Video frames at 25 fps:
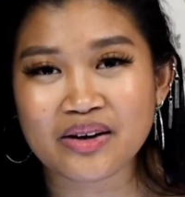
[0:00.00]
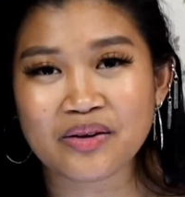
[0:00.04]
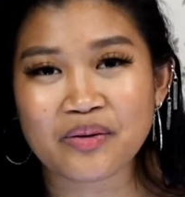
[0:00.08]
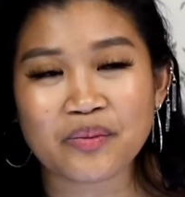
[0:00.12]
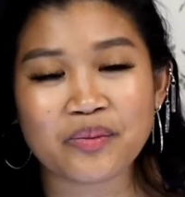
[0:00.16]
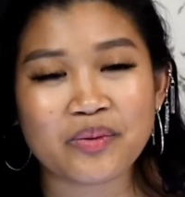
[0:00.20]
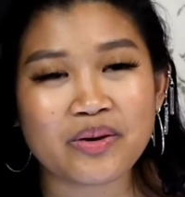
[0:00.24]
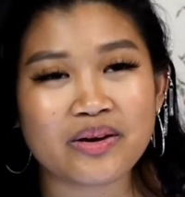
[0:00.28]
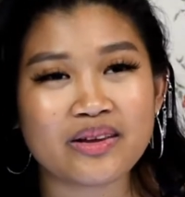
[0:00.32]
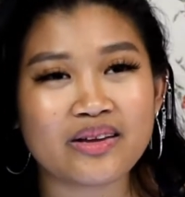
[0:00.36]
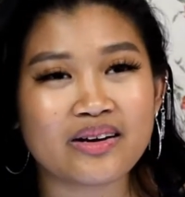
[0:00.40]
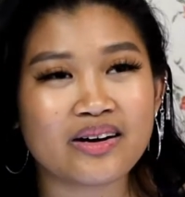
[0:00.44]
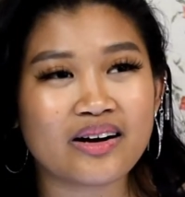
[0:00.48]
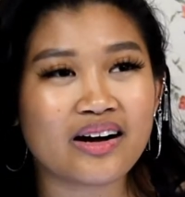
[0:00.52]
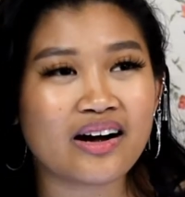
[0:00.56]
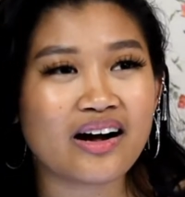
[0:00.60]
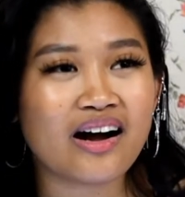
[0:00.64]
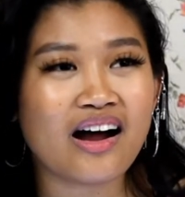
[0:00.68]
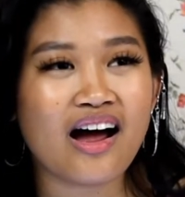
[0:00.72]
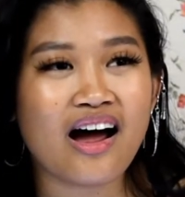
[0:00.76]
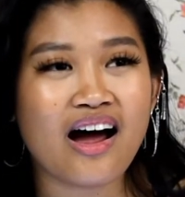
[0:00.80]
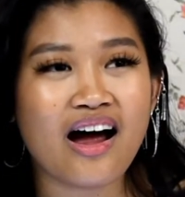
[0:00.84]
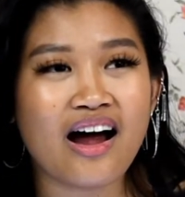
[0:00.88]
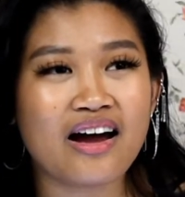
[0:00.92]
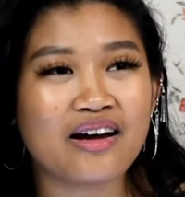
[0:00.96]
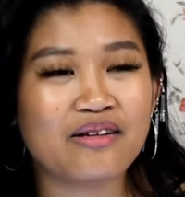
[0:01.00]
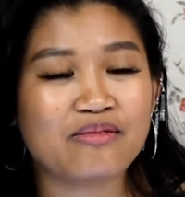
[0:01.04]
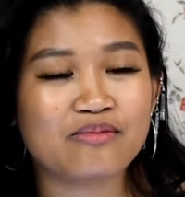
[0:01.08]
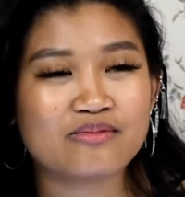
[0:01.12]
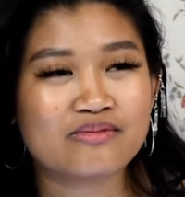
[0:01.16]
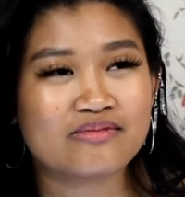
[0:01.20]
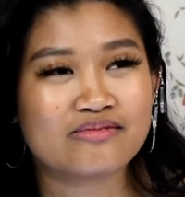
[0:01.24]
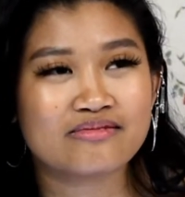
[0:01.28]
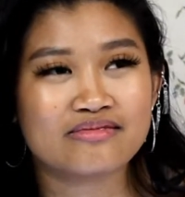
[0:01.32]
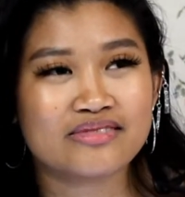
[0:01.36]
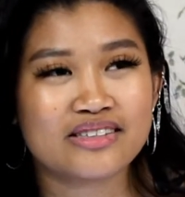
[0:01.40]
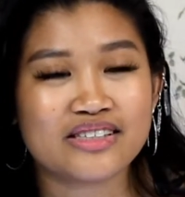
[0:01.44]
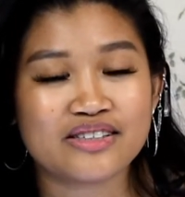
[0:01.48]
whether I'm
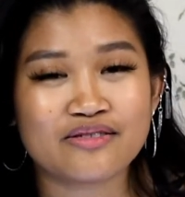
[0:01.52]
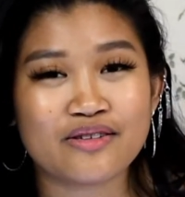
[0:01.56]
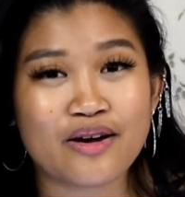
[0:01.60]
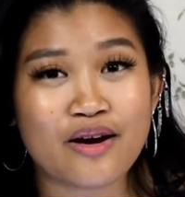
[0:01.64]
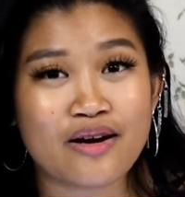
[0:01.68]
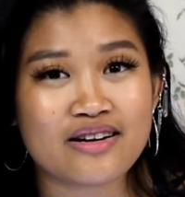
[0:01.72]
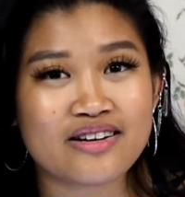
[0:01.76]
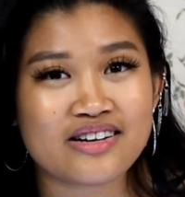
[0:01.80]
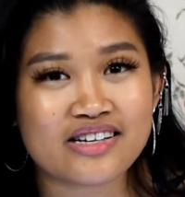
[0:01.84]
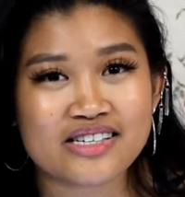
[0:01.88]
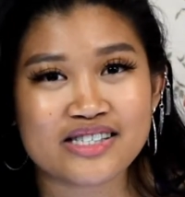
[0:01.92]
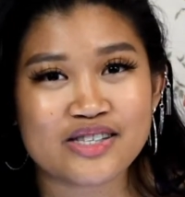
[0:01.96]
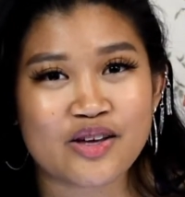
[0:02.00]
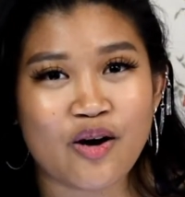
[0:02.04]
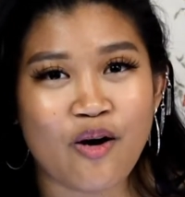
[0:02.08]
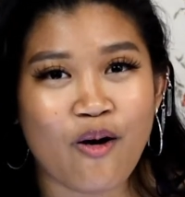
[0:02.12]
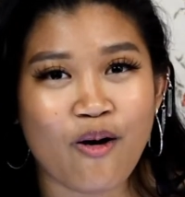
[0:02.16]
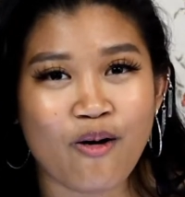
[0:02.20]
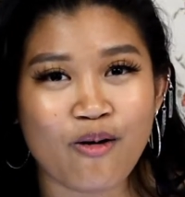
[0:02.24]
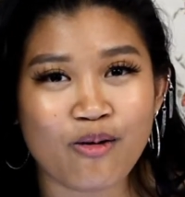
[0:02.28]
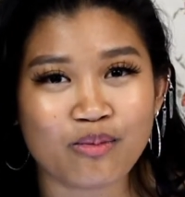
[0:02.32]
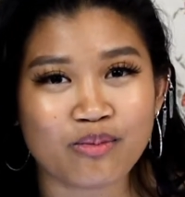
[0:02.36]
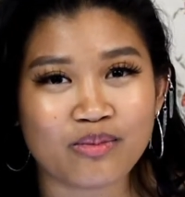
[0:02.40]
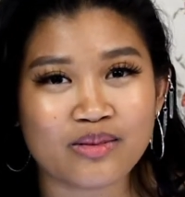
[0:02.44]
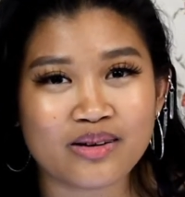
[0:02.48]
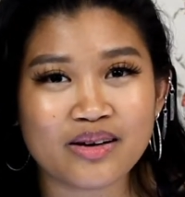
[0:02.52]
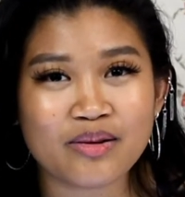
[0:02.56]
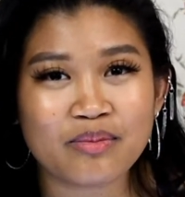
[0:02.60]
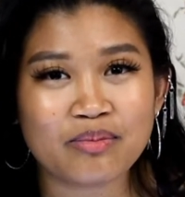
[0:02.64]
even just home.